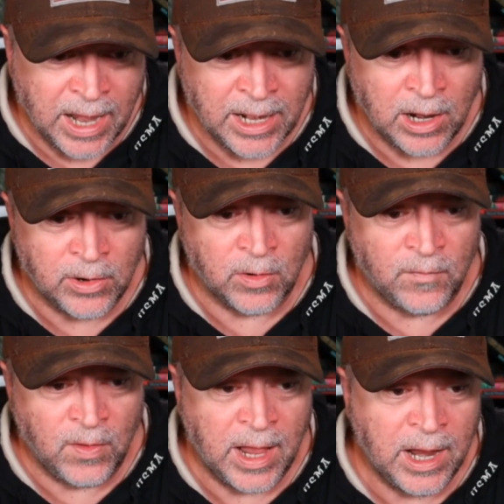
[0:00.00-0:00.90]
out or a
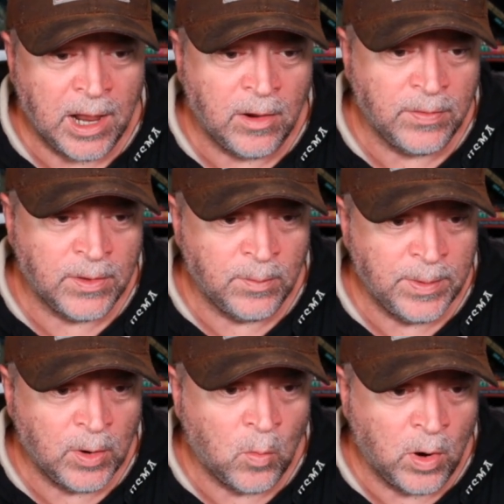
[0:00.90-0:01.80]
fly out, there would
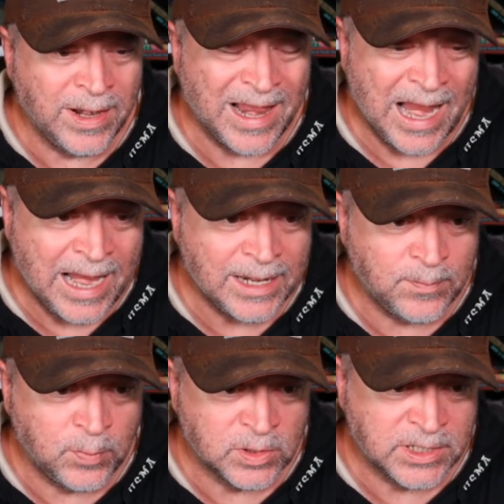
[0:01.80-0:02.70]
be a 1 to
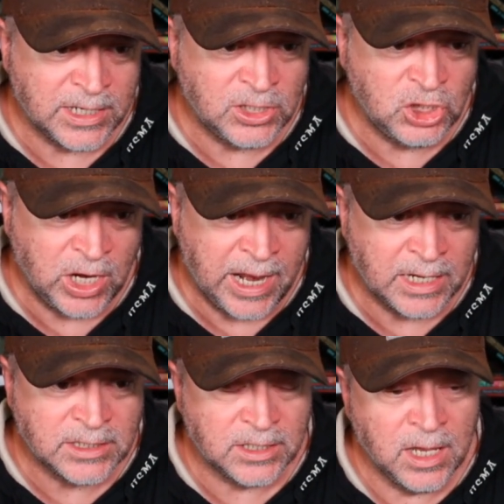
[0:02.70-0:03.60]
8%
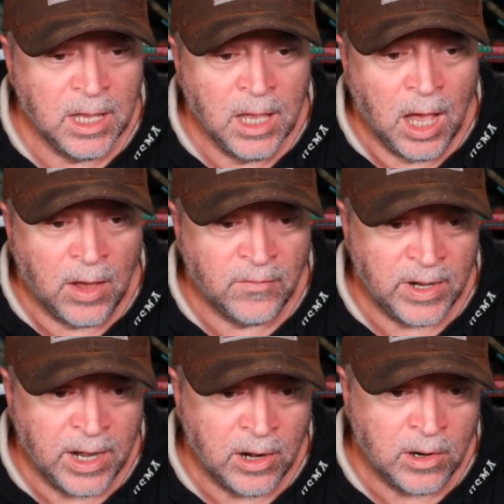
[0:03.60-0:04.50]
chance of an
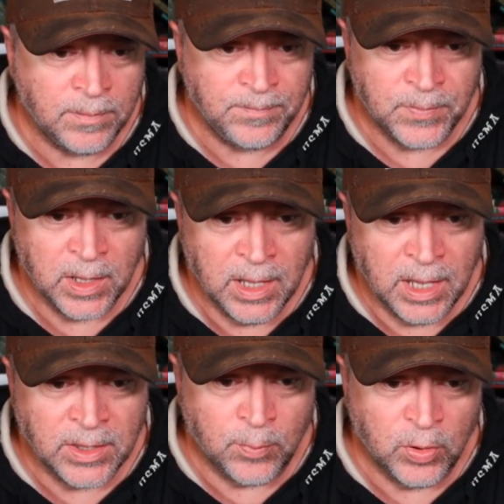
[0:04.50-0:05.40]
error.
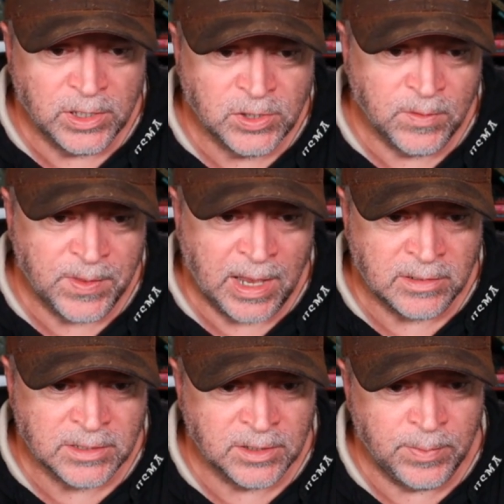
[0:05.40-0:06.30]
In the
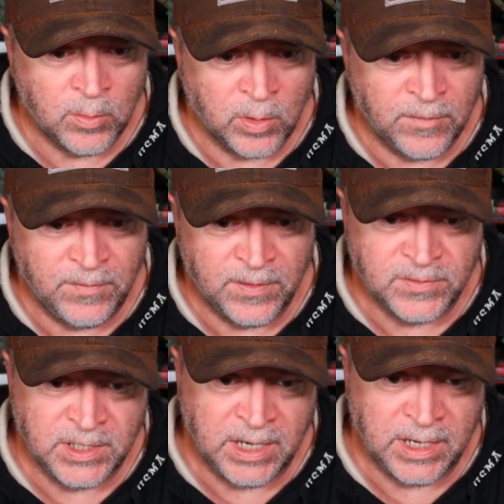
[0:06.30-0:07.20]
pre-2000, it'd be 1 to
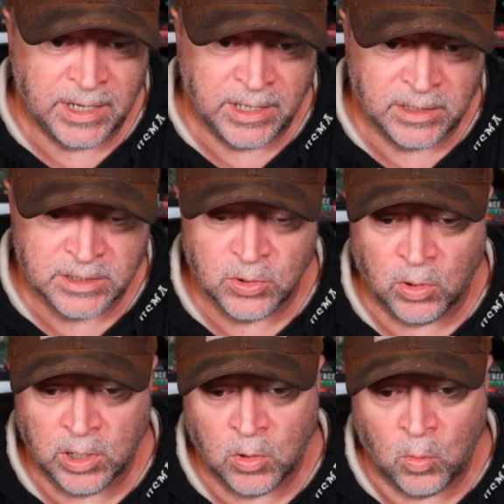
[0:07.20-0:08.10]
15, and
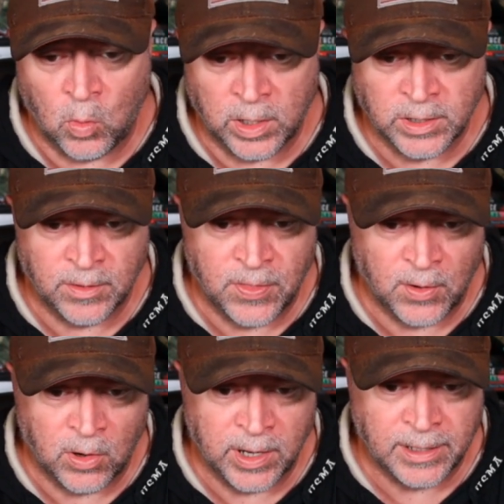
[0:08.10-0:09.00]
historical 1 to
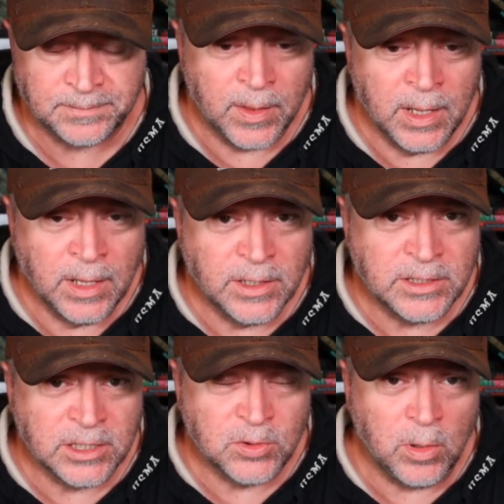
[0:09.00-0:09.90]
30.
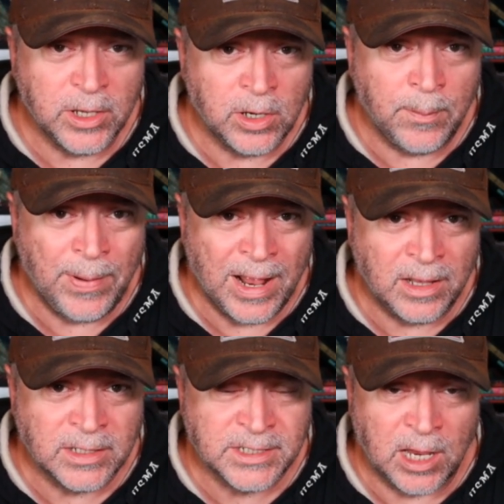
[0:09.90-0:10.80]
This is really going to
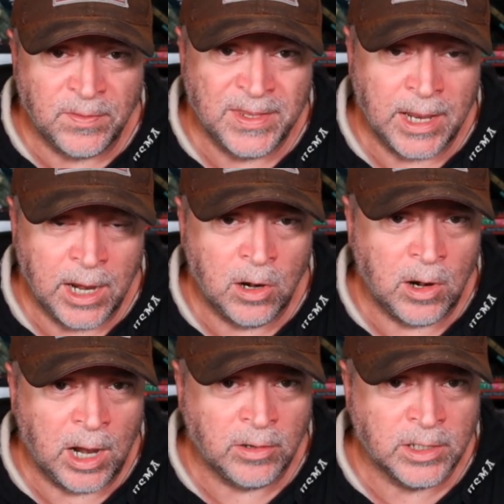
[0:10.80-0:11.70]
balance out the
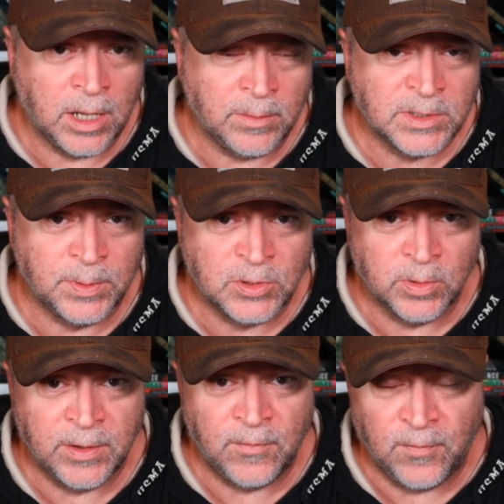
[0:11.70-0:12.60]
error outcomes
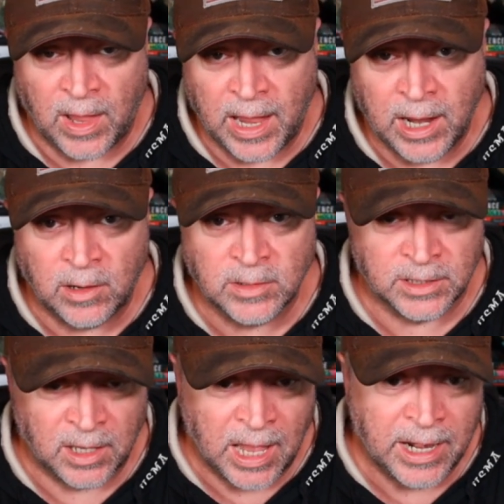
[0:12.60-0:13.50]
between flyouts
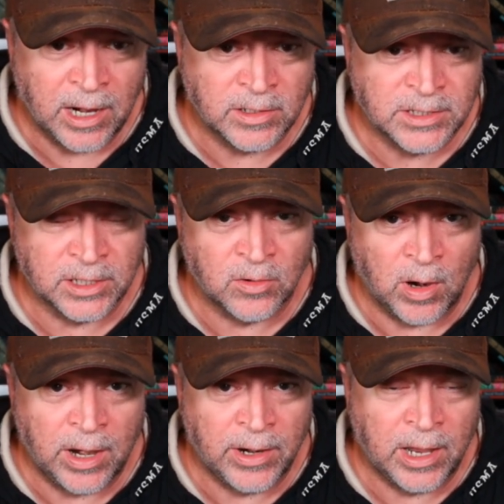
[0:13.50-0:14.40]
and lineouts and
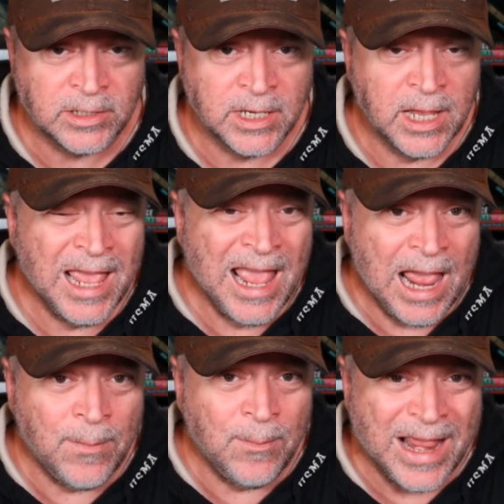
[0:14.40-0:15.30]
groundouts
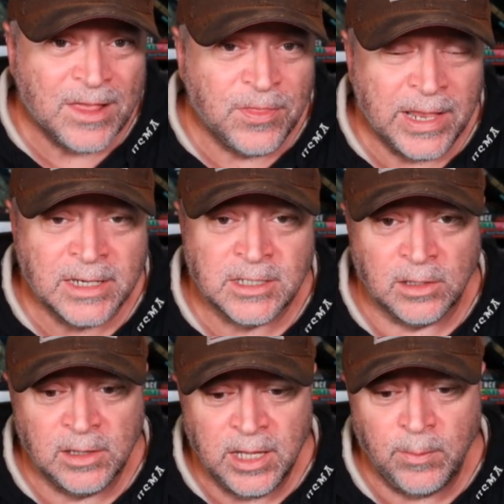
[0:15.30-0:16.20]
and make things a
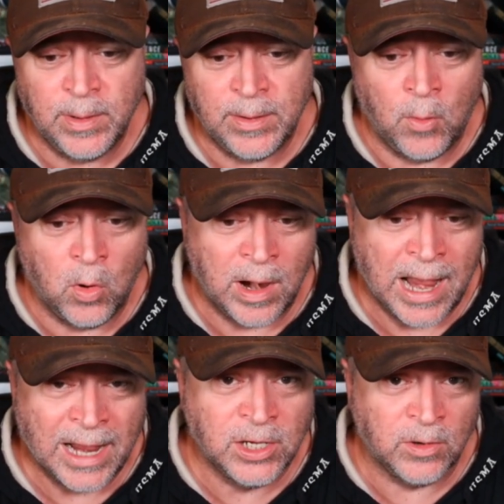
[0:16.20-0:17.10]
little bit more
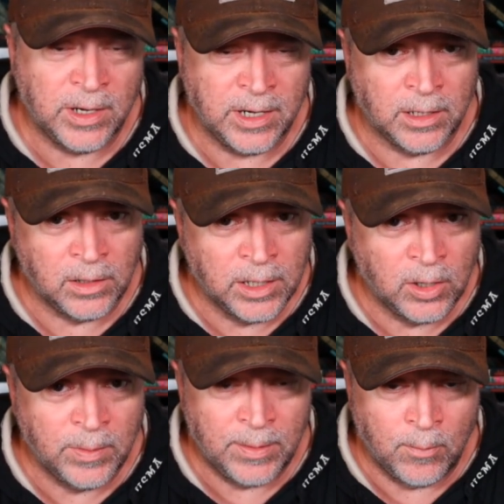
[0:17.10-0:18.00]
accurate and a
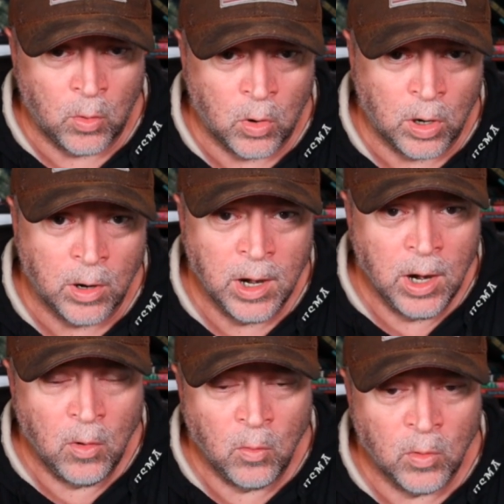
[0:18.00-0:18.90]
little bit more
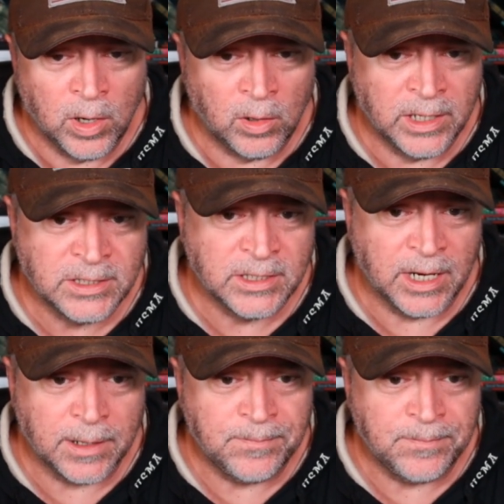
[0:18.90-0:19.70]
realistic.